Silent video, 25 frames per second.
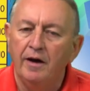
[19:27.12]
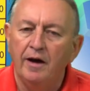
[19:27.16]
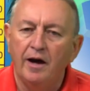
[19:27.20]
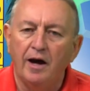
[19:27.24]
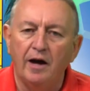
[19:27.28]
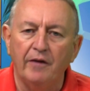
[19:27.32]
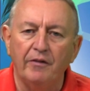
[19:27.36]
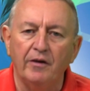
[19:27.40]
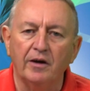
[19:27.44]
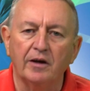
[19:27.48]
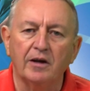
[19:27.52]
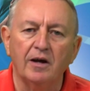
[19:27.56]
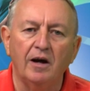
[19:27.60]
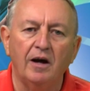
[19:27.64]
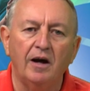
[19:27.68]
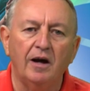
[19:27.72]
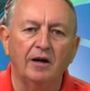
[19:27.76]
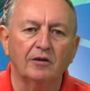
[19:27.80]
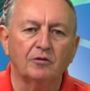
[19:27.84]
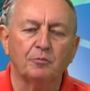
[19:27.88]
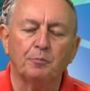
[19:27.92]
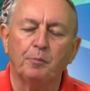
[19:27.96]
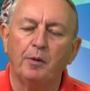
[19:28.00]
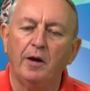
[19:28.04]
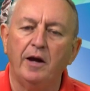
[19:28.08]
Other
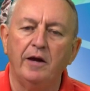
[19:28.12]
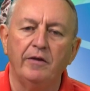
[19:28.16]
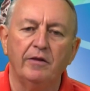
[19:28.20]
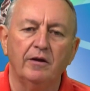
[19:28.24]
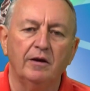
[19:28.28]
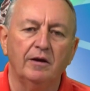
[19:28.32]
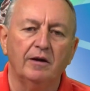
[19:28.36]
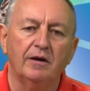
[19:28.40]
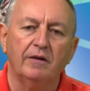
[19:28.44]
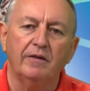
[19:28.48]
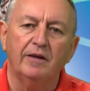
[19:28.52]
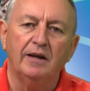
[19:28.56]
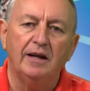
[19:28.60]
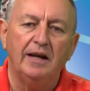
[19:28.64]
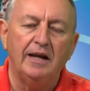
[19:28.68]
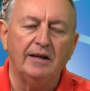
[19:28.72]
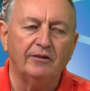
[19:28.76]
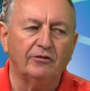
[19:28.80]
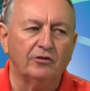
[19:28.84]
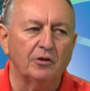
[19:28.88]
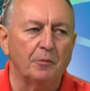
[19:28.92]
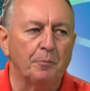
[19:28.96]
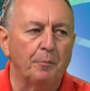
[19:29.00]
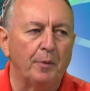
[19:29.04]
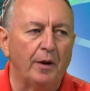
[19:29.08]
guys play the
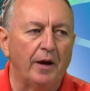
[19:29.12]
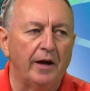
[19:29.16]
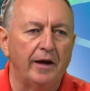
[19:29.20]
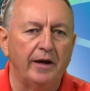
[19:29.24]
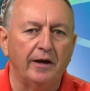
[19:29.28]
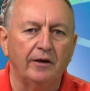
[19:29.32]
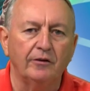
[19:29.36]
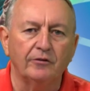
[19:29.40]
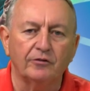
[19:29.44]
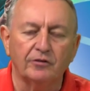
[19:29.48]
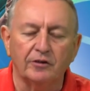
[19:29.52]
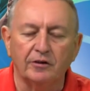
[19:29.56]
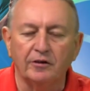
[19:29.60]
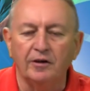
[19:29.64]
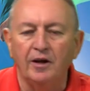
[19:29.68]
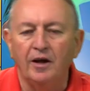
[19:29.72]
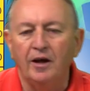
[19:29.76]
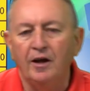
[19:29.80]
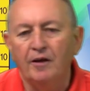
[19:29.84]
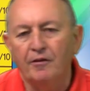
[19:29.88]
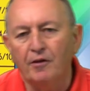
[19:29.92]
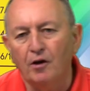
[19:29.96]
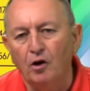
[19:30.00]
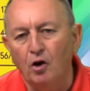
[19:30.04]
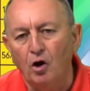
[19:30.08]
lesser players and
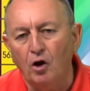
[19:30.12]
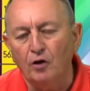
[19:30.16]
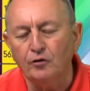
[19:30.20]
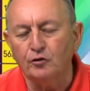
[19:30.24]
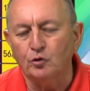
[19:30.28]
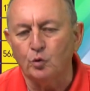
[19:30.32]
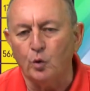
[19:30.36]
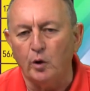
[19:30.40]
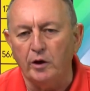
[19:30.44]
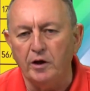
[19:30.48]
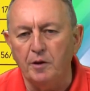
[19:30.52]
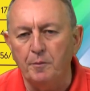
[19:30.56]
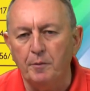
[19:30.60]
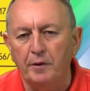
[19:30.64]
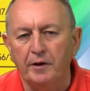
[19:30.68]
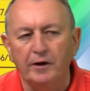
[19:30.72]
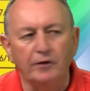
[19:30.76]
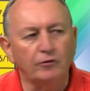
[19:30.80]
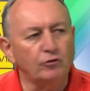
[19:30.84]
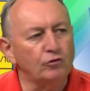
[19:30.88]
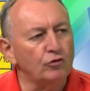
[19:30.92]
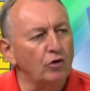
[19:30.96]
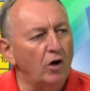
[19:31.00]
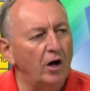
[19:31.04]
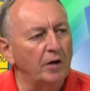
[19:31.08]
the last 20
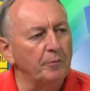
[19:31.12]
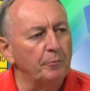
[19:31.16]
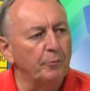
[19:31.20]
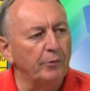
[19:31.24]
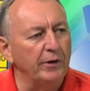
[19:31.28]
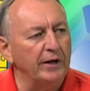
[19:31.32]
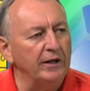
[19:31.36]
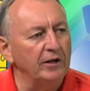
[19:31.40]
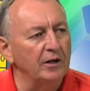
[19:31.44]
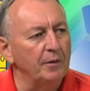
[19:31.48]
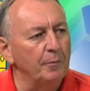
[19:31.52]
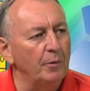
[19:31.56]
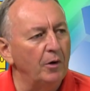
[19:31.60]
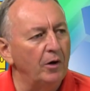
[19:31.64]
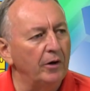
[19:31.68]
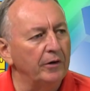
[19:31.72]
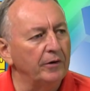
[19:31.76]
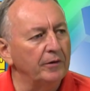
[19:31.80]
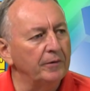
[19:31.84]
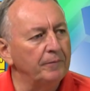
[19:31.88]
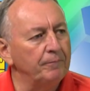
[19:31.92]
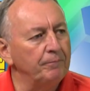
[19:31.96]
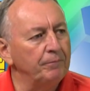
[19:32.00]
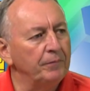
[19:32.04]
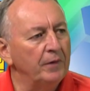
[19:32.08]
minutes try and bring them on.
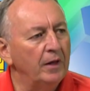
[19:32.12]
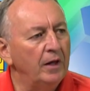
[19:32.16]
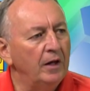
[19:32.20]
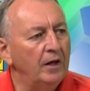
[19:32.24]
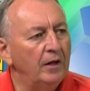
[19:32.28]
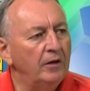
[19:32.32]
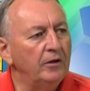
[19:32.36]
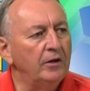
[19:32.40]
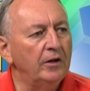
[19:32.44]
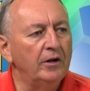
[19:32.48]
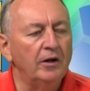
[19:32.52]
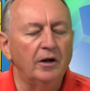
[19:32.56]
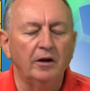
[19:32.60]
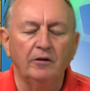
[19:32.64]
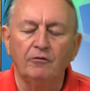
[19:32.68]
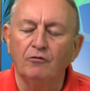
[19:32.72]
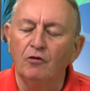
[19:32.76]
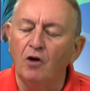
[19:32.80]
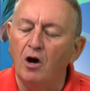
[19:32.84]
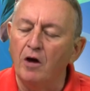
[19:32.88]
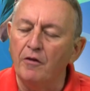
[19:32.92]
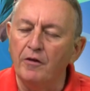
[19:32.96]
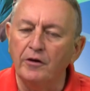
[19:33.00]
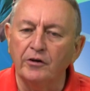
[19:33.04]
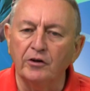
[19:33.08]

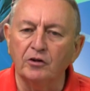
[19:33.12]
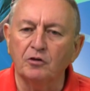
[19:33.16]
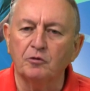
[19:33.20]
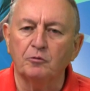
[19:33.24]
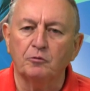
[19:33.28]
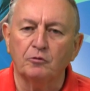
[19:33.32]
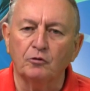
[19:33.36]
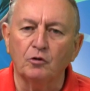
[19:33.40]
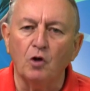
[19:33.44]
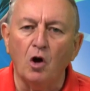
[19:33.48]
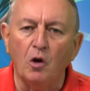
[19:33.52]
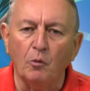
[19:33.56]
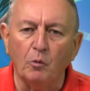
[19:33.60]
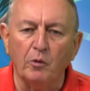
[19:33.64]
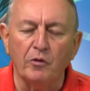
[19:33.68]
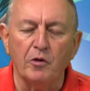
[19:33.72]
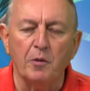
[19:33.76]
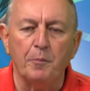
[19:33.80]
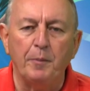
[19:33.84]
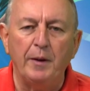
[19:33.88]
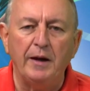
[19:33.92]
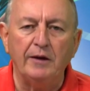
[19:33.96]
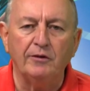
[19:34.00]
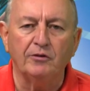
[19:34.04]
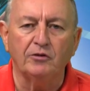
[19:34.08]
Rather just start with
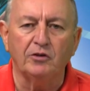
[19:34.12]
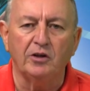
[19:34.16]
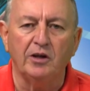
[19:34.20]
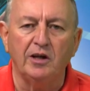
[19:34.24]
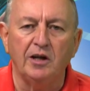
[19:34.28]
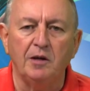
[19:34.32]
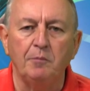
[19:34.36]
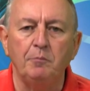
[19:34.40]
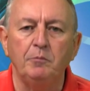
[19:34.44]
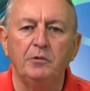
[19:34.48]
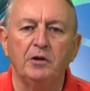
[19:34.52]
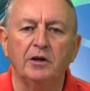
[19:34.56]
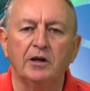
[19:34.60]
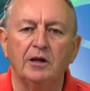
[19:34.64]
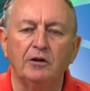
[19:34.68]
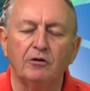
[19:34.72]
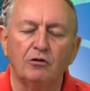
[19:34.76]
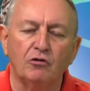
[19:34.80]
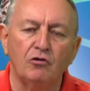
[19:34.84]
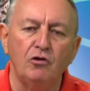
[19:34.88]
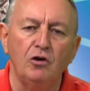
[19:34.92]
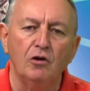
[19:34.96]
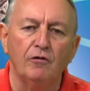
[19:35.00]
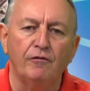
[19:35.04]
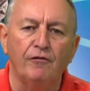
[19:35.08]
the best team, you
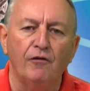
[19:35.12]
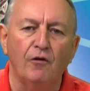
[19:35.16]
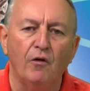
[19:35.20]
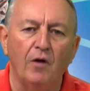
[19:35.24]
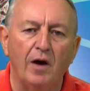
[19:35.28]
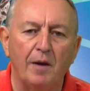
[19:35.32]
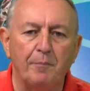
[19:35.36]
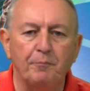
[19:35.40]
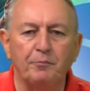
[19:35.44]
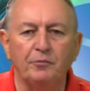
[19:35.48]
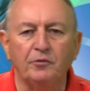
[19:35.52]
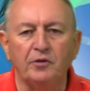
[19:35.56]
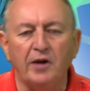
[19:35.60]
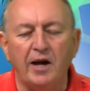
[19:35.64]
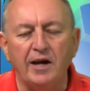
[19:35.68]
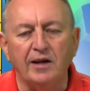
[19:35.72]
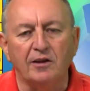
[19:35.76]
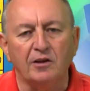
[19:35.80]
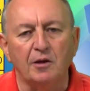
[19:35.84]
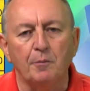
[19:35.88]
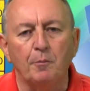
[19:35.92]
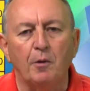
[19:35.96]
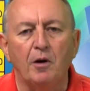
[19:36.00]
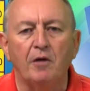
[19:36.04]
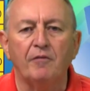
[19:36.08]
get 3 or 4 up,
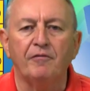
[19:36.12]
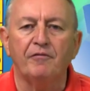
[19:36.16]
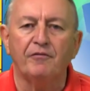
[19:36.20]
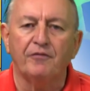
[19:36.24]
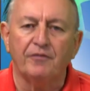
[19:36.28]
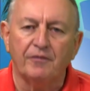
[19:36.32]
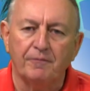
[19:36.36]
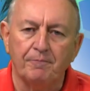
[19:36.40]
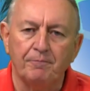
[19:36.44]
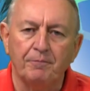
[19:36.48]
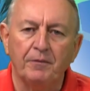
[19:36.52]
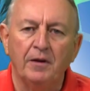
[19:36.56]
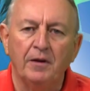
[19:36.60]
take them off.